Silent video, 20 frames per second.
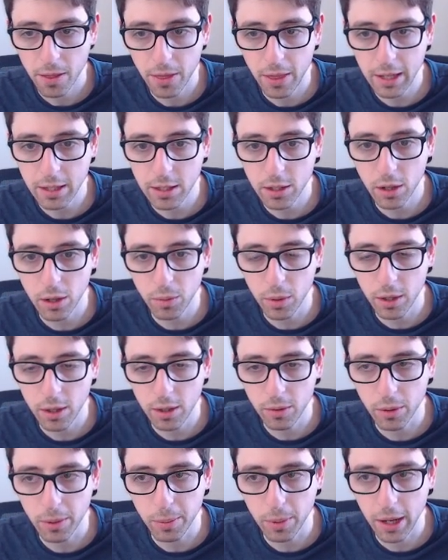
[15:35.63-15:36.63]
that's not
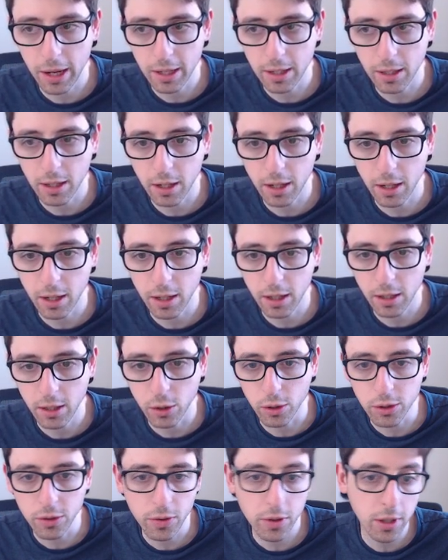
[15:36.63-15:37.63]
what black
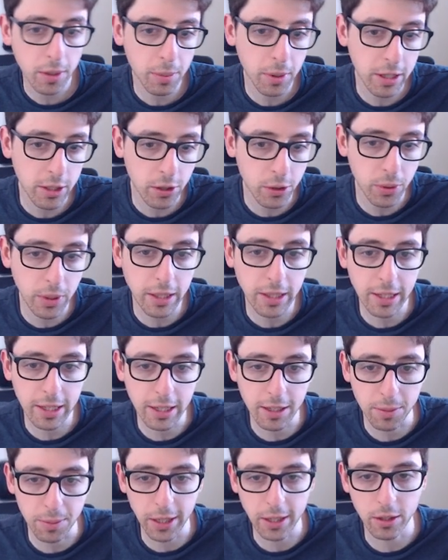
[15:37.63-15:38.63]
goes for. He plays queen
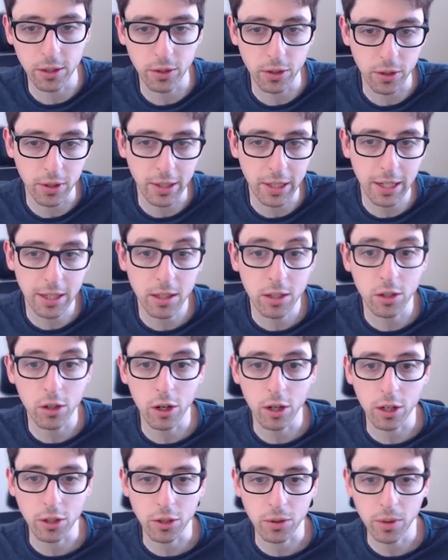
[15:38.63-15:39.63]
takes b2. So he takes the
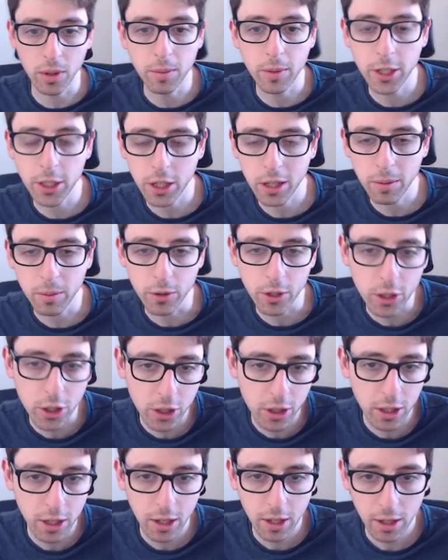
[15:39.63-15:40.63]
dark squared bishop,
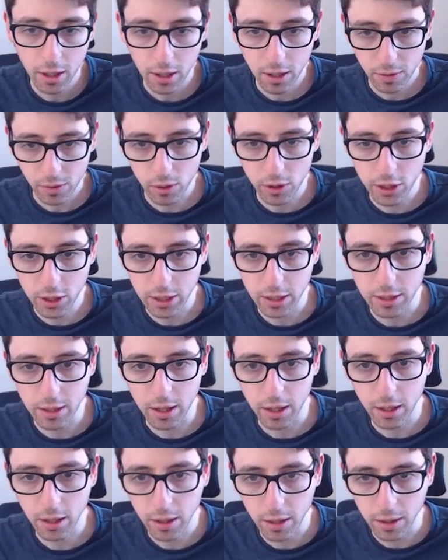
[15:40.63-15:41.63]
which of course
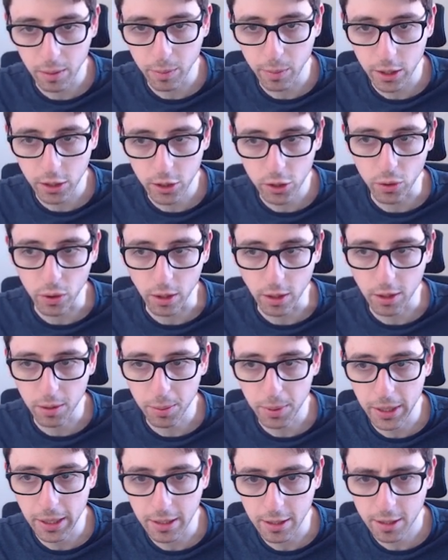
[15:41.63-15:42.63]
is the much
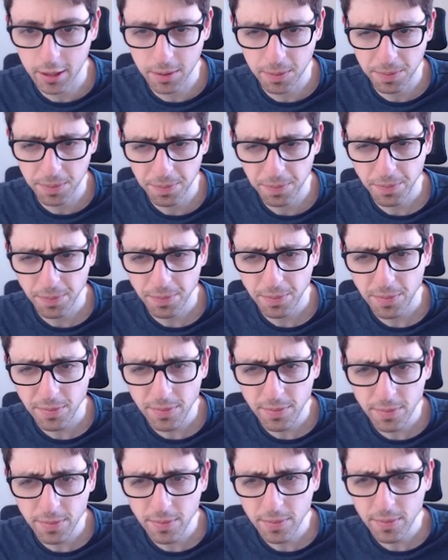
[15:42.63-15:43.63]
stronger piece.
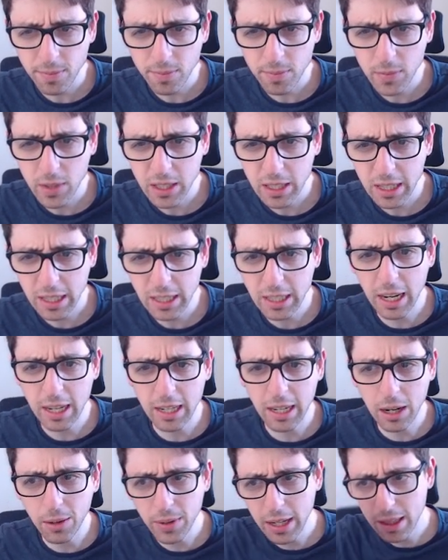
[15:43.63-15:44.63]

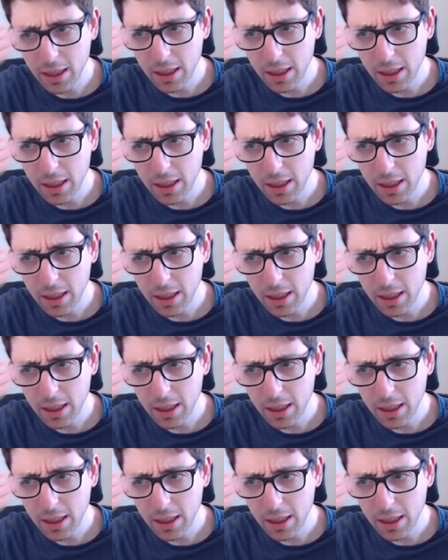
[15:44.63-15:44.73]
Yeah, now